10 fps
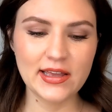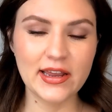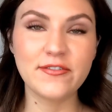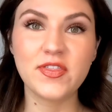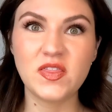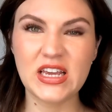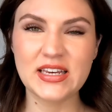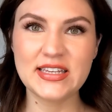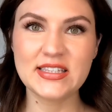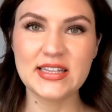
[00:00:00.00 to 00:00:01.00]
kind of
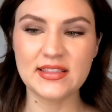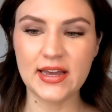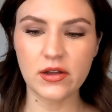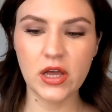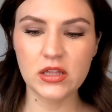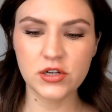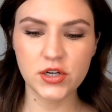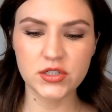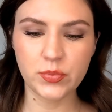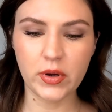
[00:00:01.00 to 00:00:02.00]
thickness that that
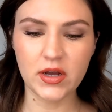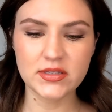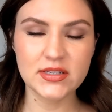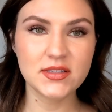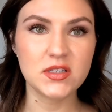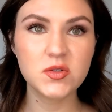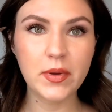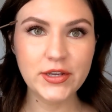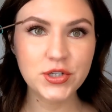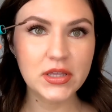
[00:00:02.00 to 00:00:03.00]
color deposits,
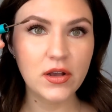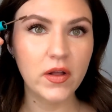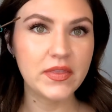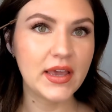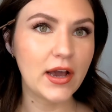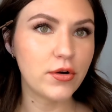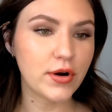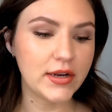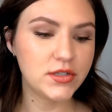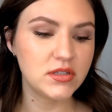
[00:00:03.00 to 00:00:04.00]
especially on the
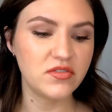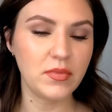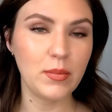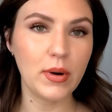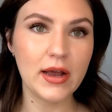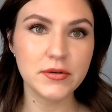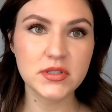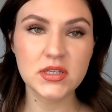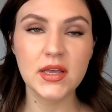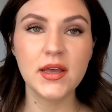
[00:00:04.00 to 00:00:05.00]
outer edges of my
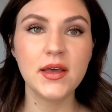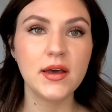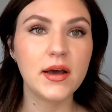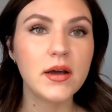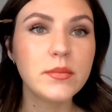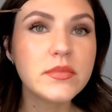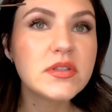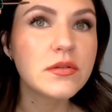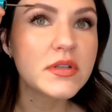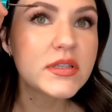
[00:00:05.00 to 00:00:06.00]
brows. Um,
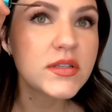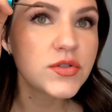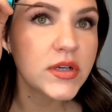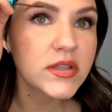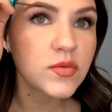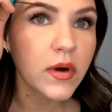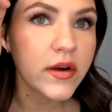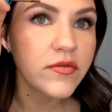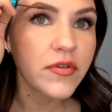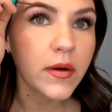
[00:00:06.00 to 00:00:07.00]
so this is just
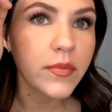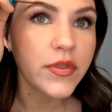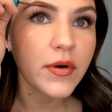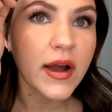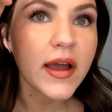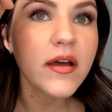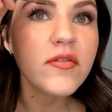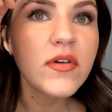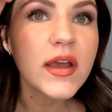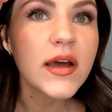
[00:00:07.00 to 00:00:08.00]
one from
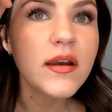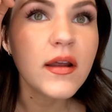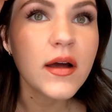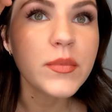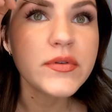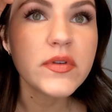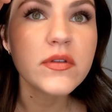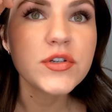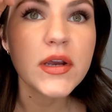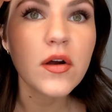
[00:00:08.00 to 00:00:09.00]
Thrive and I'm using
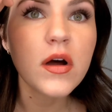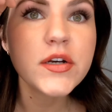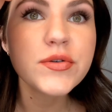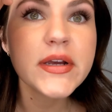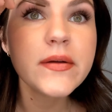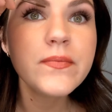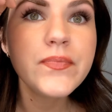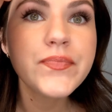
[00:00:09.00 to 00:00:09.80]
the shade Audrey